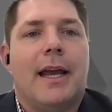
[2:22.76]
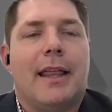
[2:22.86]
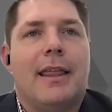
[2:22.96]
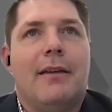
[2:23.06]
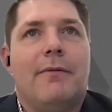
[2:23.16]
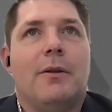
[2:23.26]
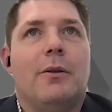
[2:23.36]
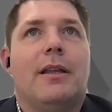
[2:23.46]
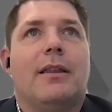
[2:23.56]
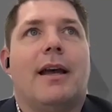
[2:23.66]
And I think if you
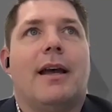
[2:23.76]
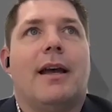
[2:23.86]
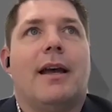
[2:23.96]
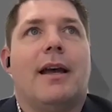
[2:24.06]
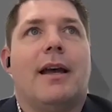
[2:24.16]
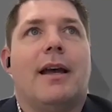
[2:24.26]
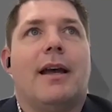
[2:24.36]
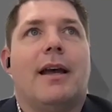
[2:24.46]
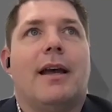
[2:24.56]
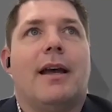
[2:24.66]
look at that from the
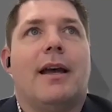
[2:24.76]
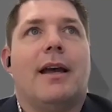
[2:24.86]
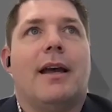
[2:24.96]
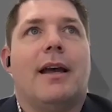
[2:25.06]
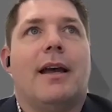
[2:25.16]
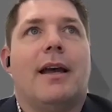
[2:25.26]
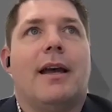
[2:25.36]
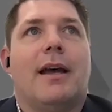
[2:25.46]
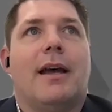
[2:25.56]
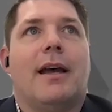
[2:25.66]
attacker's motivation,
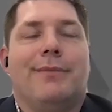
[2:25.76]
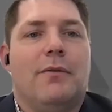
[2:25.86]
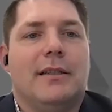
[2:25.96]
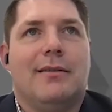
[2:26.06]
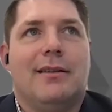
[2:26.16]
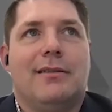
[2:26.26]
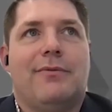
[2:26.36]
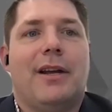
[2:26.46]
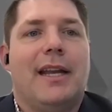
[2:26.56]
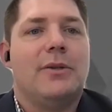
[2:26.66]
it means that
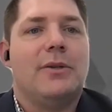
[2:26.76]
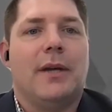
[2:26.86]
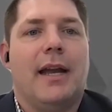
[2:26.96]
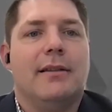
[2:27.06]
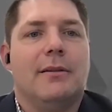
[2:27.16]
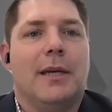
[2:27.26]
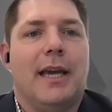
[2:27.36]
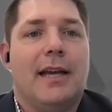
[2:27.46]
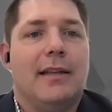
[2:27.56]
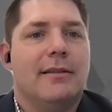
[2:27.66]
there's financial gain to be
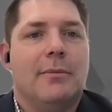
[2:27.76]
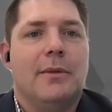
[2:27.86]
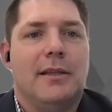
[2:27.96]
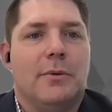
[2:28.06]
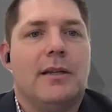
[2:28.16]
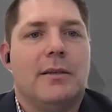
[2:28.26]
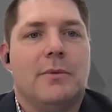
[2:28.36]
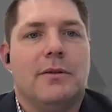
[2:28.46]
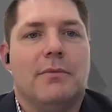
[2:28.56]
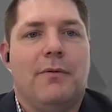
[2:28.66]
had. And some of these
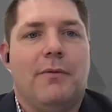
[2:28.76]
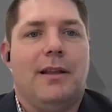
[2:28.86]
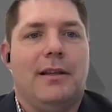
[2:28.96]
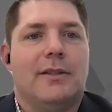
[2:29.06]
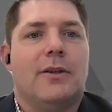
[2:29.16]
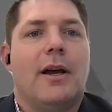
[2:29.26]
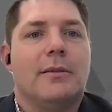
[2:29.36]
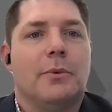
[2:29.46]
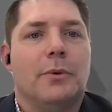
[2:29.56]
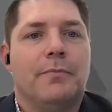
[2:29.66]
ransoms are fairly
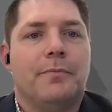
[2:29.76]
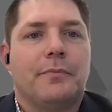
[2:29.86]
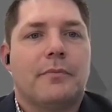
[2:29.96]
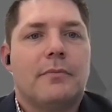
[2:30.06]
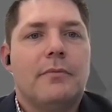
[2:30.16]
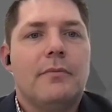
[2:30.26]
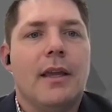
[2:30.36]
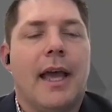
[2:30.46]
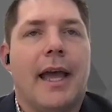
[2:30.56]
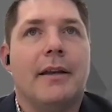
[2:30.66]
sizable.
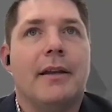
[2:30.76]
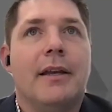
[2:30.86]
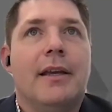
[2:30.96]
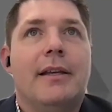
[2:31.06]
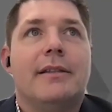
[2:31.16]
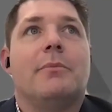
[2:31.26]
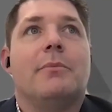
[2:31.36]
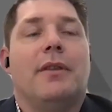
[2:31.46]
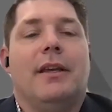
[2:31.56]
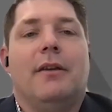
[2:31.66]
And some
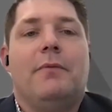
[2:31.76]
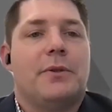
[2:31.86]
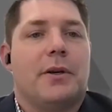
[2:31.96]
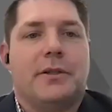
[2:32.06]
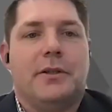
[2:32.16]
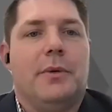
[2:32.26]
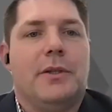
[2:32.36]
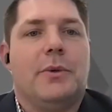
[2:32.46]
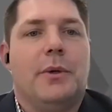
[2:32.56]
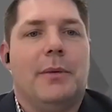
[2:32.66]
of the infrastructure that
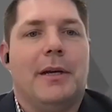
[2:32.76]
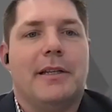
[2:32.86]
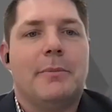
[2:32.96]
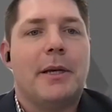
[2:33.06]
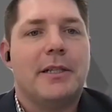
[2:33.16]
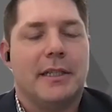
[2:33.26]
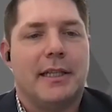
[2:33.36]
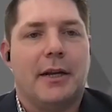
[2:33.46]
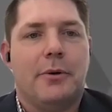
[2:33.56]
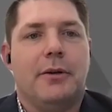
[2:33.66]
we're talking about, especially
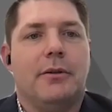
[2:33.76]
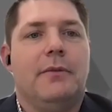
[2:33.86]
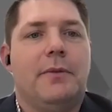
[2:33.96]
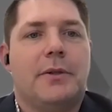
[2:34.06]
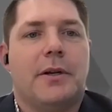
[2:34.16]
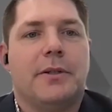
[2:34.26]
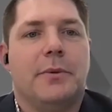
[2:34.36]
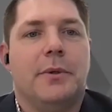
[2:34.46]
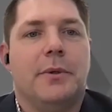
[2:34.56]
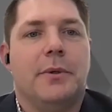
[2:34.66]
in that critical
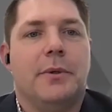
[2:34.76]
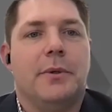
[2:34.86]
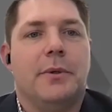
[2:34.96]
infrastructure world,